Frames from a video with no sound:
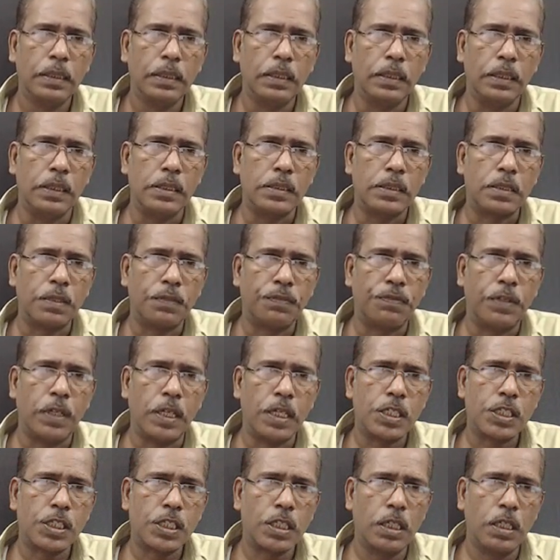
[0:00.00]
is a
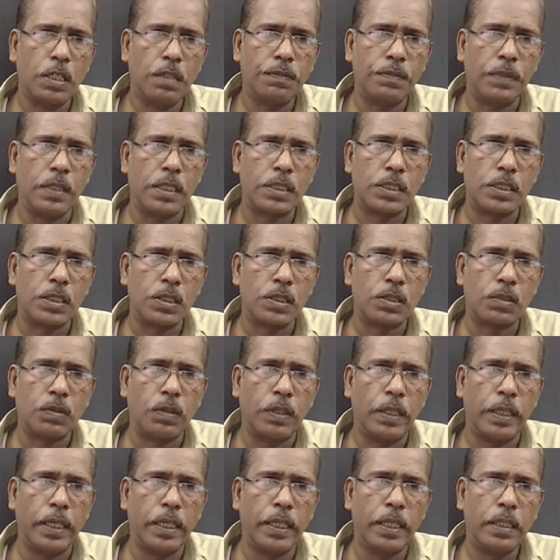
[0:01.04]
function of x
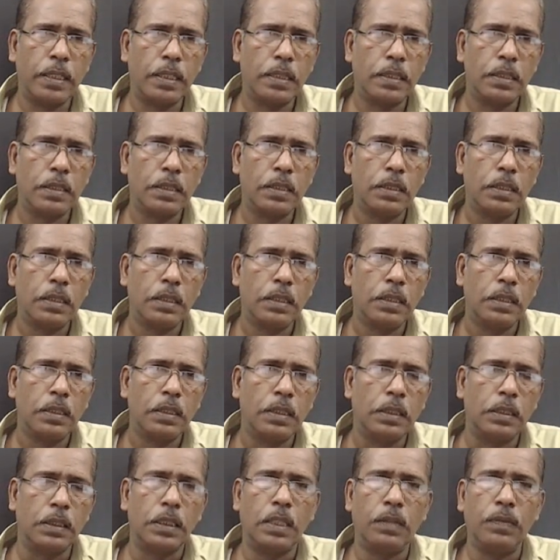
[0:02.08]
square,
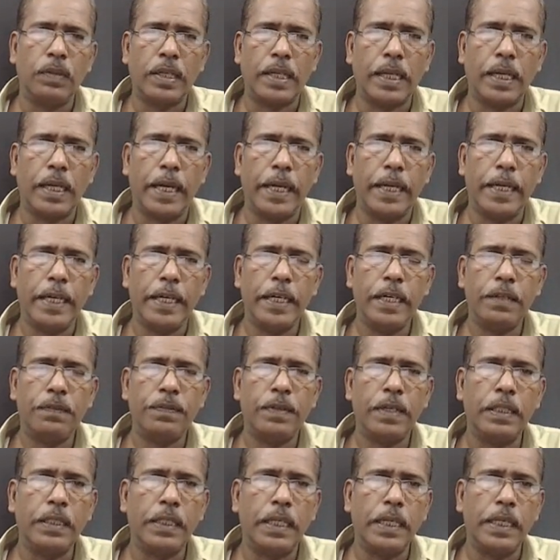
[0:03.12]
then we can
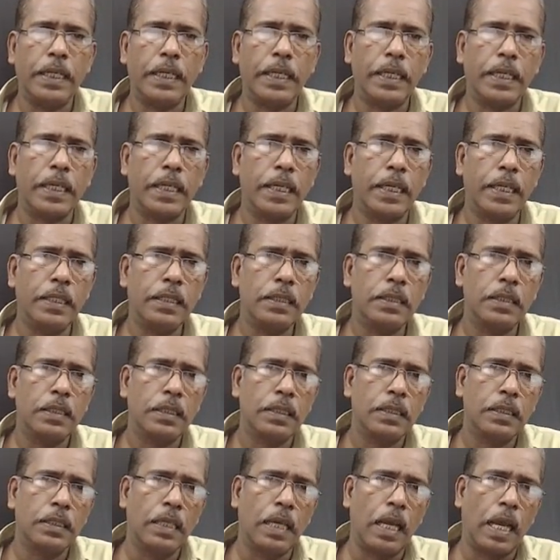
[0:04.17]
identify the integrand
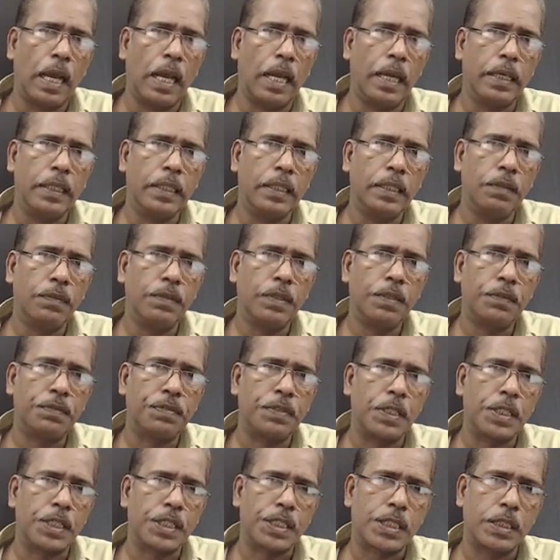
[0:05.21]
and even
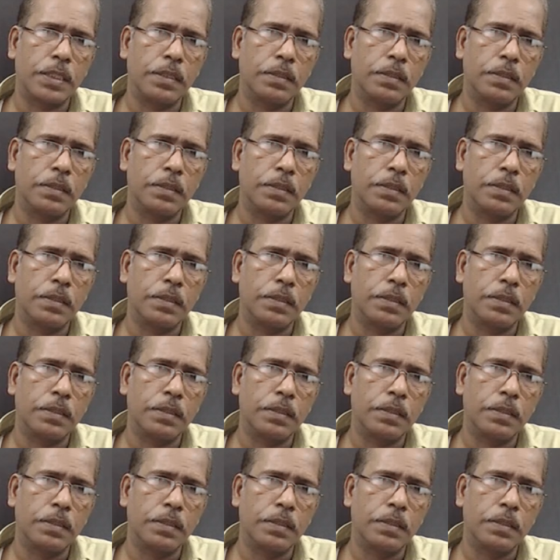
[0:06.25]
function.